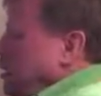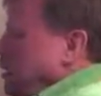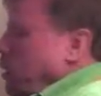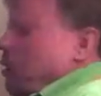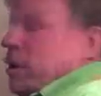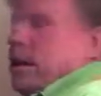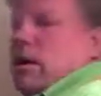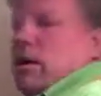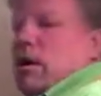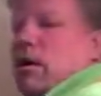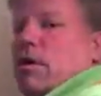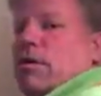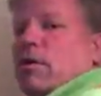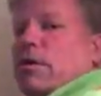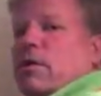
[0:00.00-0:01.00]
coating
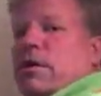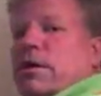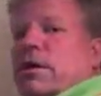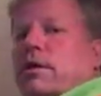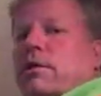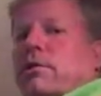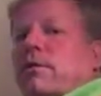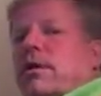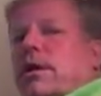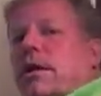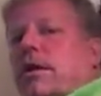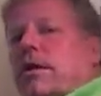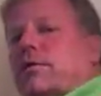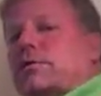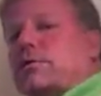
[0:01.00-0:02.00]
on the window,
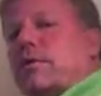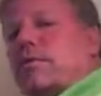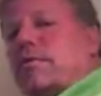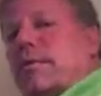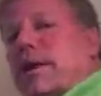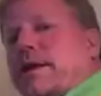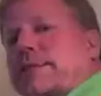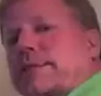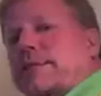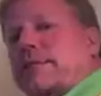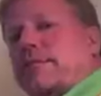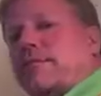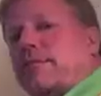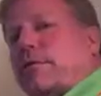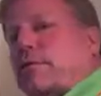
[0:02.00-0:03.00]
it also makes
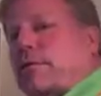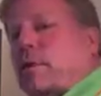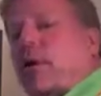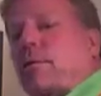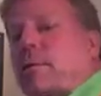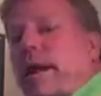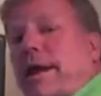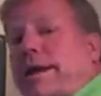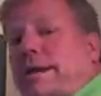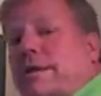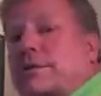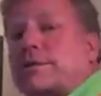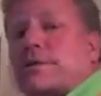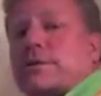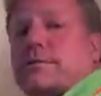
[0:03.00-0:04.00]
it for low
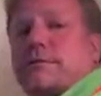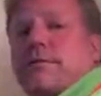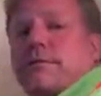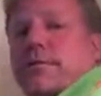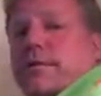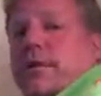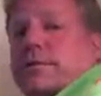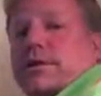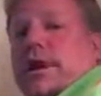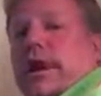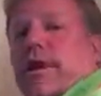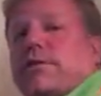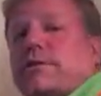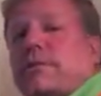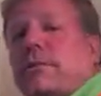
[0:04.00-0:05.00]
maintenance. Doesn't
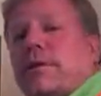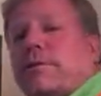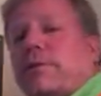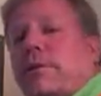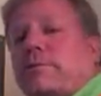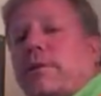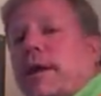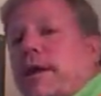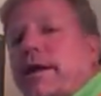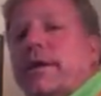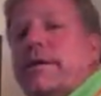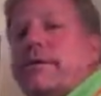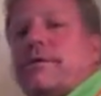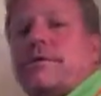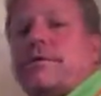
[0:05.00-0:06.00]
have to be
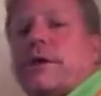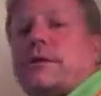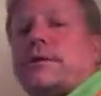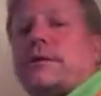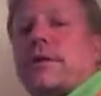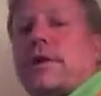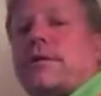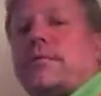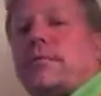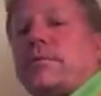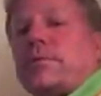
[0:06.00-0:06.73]
repainted or touched up